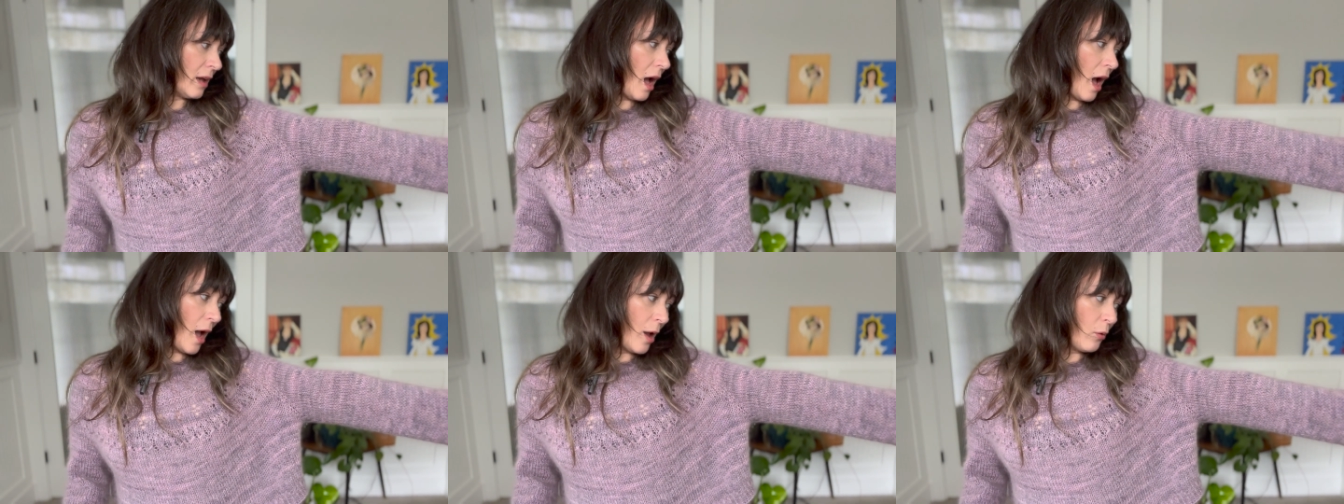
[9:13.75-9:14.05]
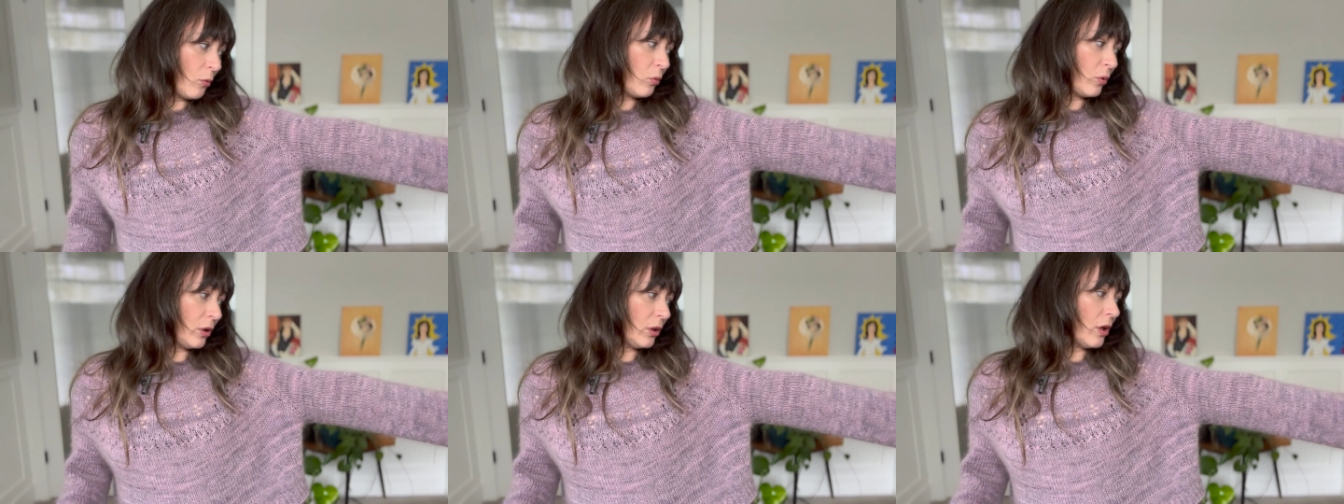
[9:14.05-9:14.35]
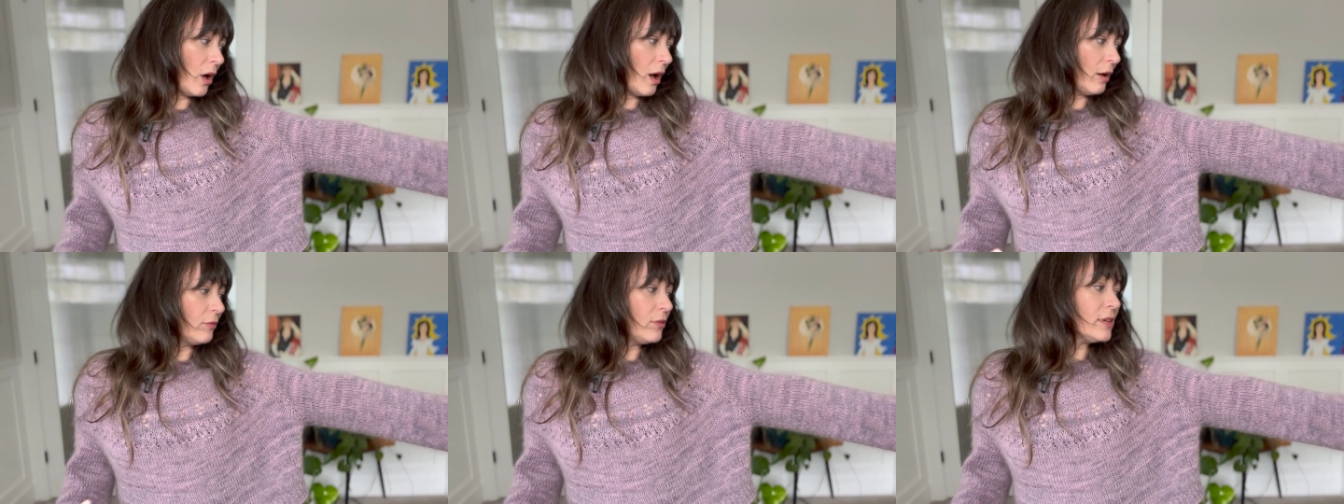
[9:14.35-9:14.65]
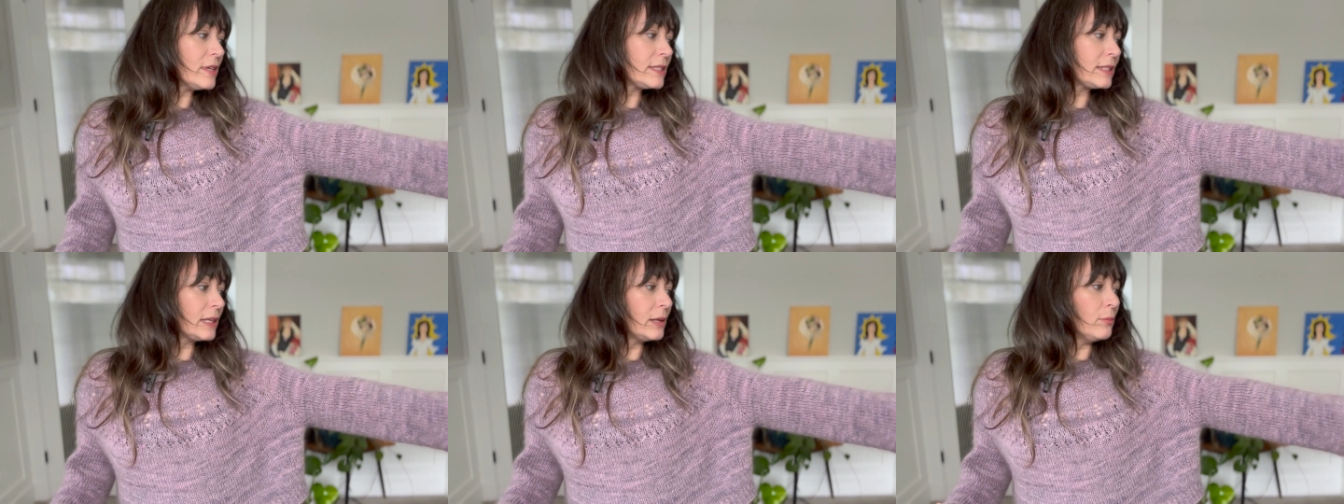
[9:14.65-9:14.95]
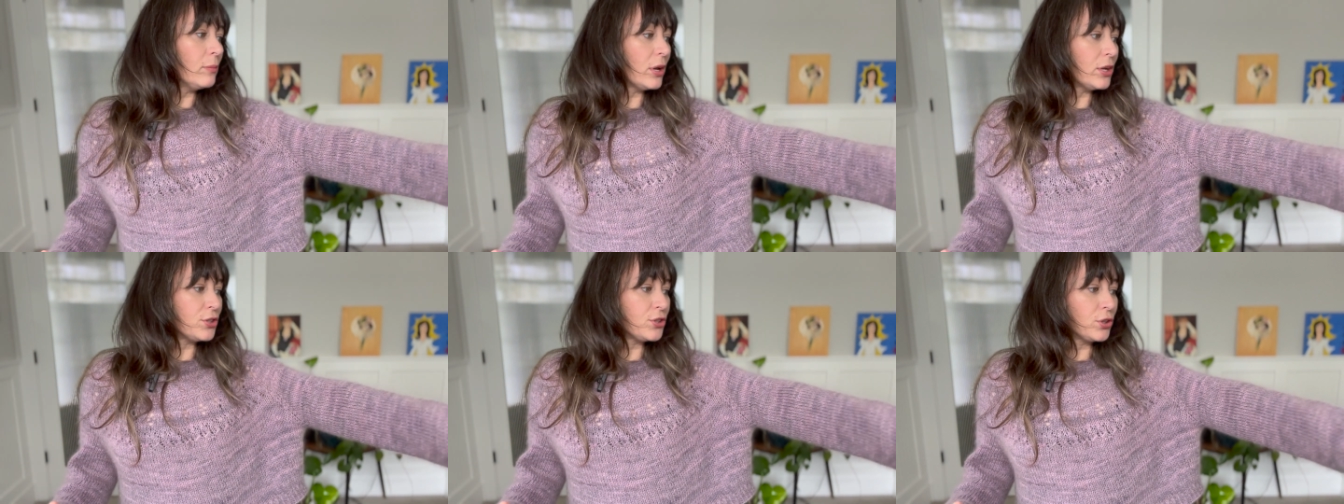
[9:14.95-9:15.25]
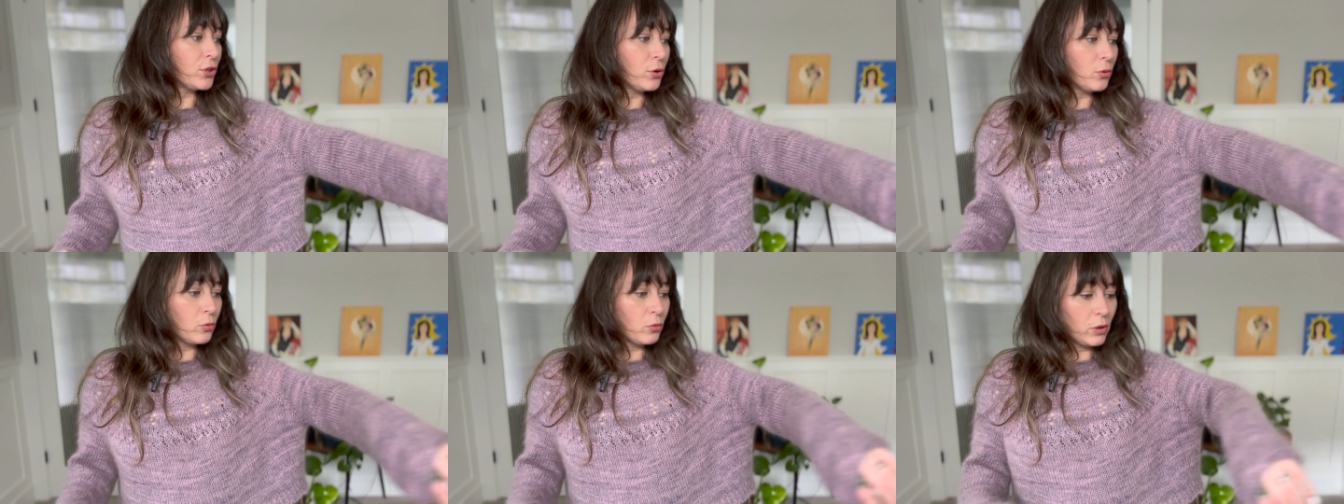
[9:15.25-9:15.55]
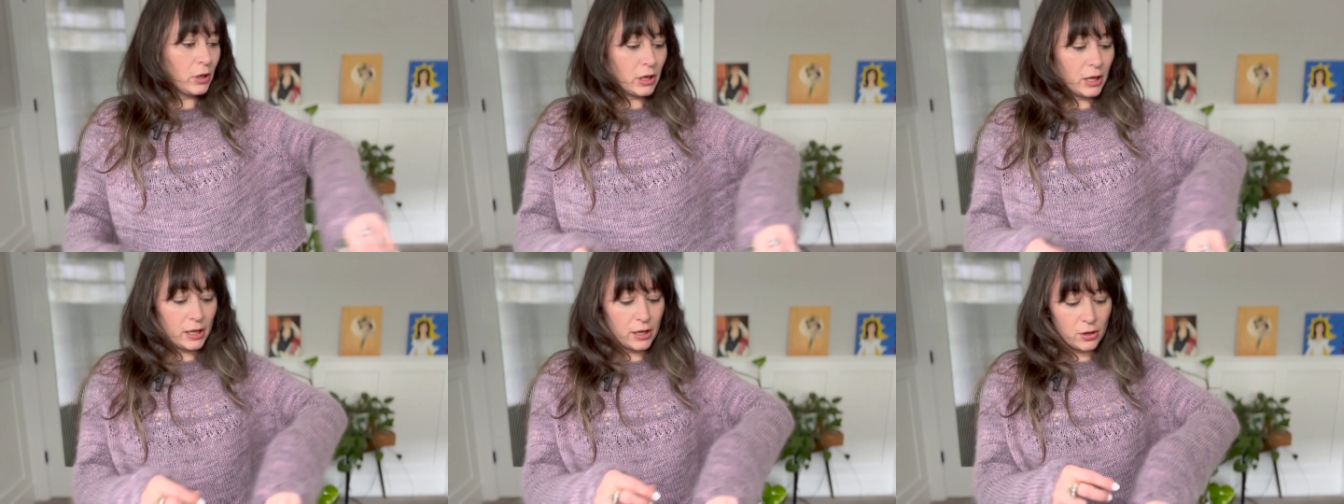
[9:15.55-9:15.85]
I will obviously measure
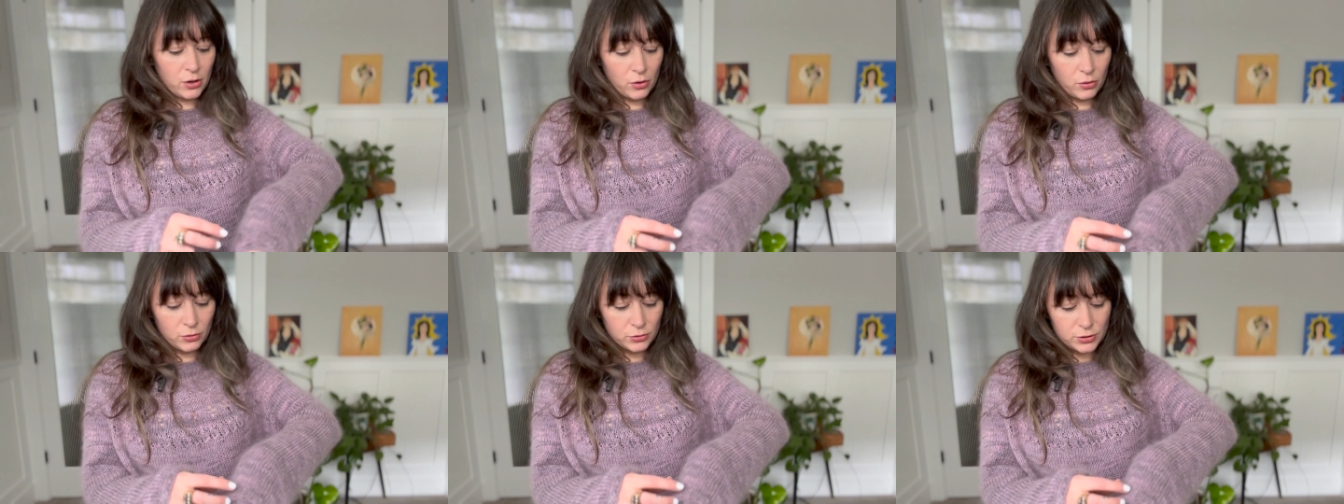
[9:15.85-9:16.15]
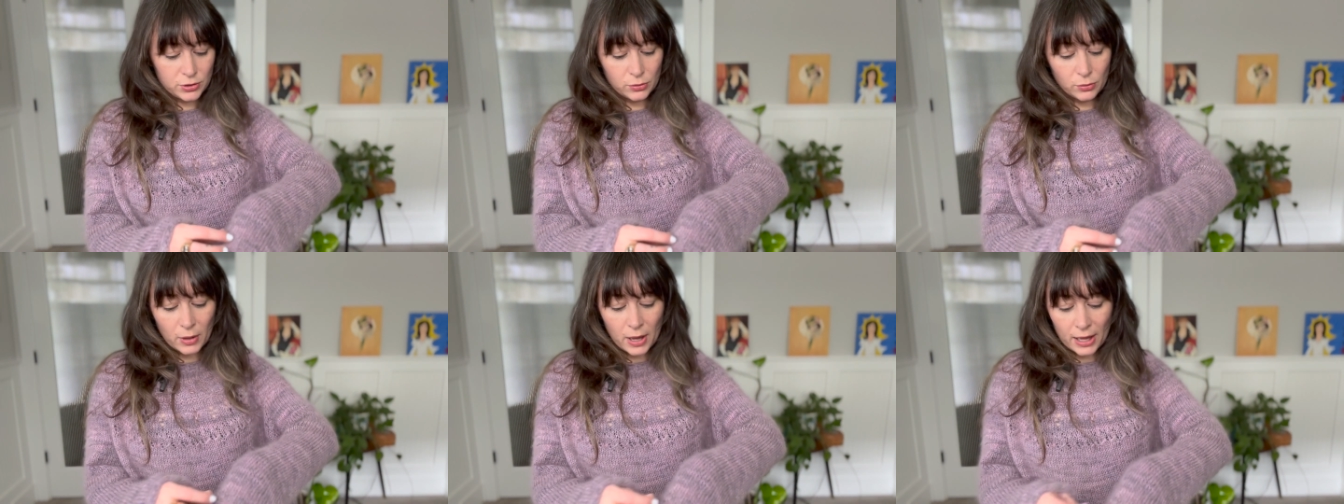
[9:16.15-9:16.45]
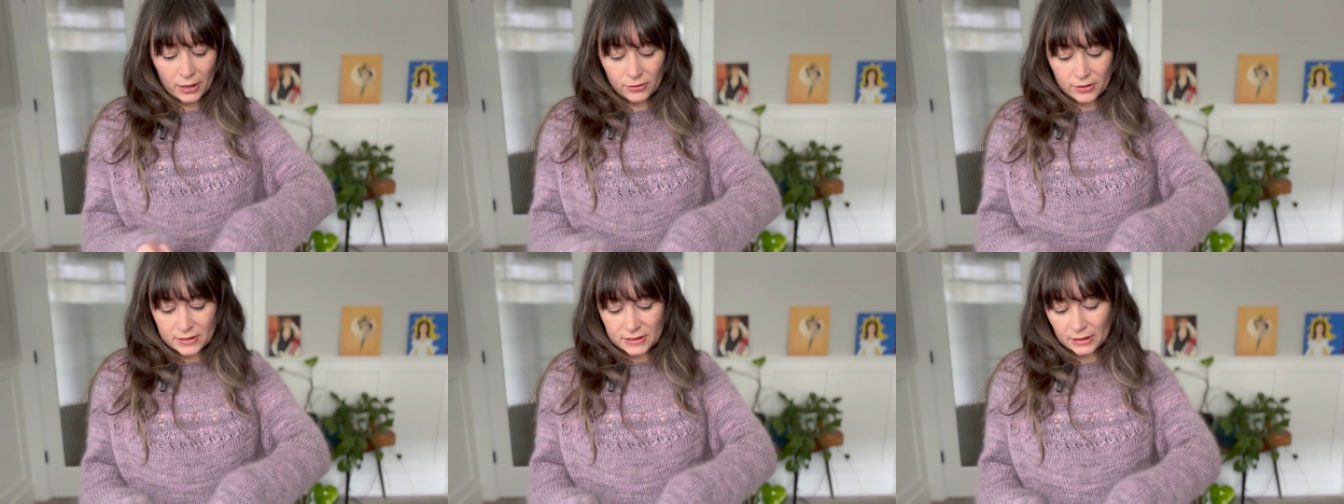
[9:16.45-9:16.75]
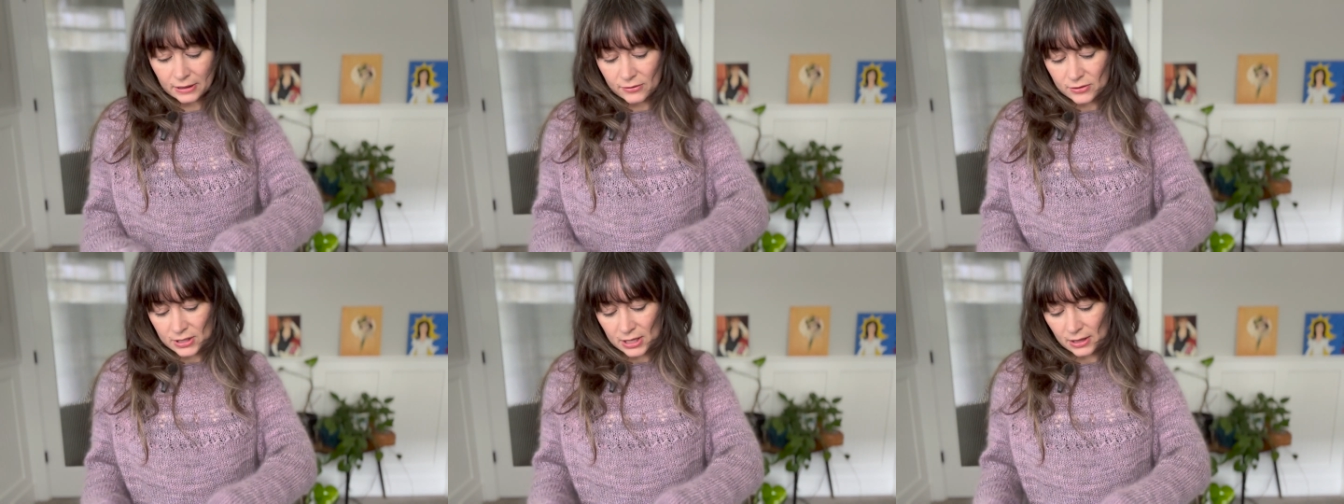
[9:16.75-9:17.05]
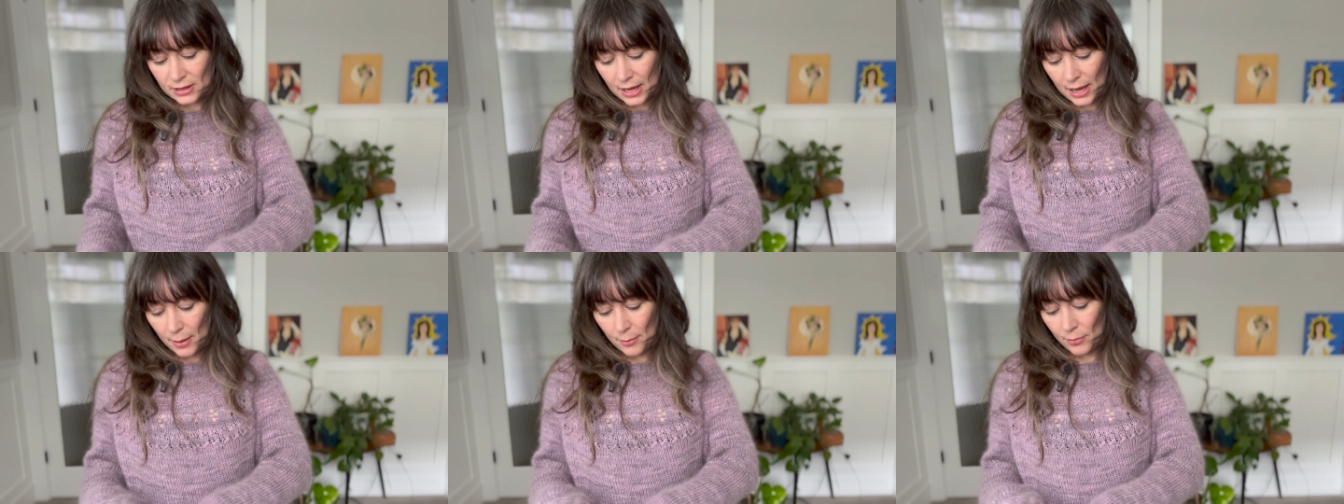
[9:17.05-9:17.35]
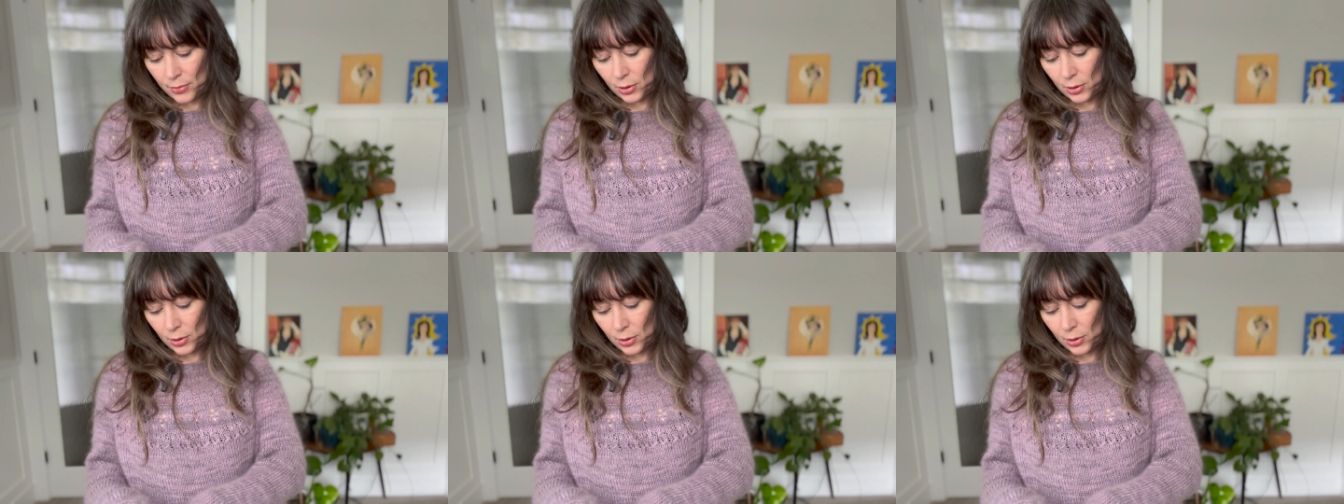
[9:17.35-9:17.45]
when I go to add the sleeves to that,